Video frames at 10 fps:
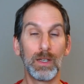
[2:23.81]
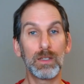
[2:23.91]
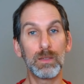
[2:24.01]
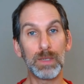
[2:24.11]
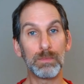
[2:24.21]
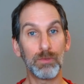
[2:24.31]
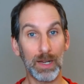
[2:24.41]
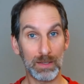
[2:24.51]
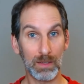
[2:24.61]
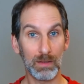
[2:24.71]
to be
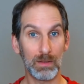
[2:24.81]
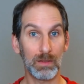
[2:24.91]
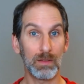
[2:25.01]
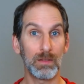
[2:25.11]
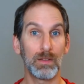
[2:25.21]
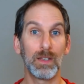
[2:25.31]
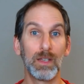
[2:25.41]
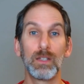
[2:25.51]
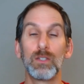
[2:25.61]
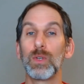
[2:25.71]
present,
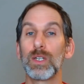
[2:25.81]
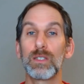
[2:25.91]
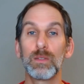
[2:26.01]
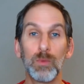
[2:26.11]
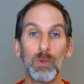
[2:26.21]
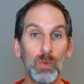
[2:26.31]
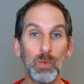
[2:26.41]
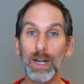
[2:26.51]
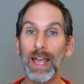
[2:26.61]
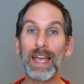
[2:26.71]
to explore
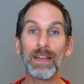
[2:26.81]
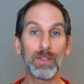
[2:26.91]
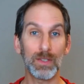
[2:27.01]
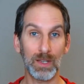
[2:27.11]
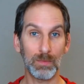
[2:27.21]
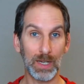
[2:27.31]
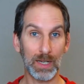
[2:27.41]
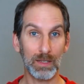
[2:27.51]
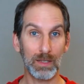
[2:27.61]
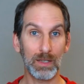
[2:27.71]
whatever
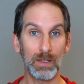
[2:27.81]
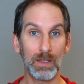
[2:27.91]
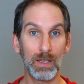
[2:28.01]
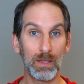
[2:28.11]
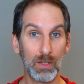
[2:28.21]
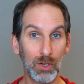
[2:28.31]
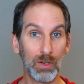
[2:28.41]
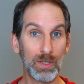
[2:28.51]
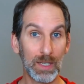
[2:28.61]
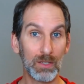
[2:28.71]
subject the
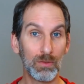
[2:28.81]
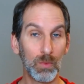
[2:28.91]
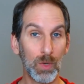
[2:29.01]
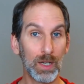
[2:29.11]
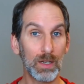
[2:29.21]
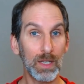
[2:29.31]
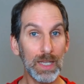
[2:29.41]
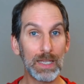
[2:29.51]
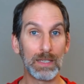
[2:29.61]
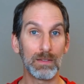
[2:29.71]
neurosensory work
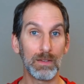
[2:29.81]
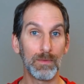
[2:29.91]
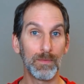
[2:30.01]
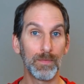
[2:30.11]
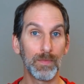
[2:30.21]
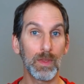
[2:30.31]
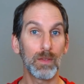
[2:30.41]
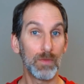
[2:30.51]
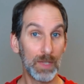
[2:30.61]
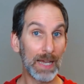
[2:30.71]
is
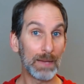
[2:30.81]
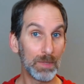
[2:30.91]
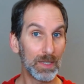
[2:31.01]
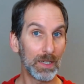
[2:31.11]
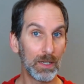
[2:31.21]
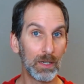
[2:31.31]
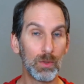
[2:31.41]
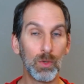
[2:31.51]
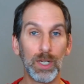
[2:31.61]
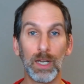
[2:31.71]
for that particular
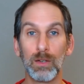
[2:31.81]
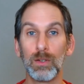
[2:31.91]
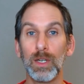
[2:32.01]
audio.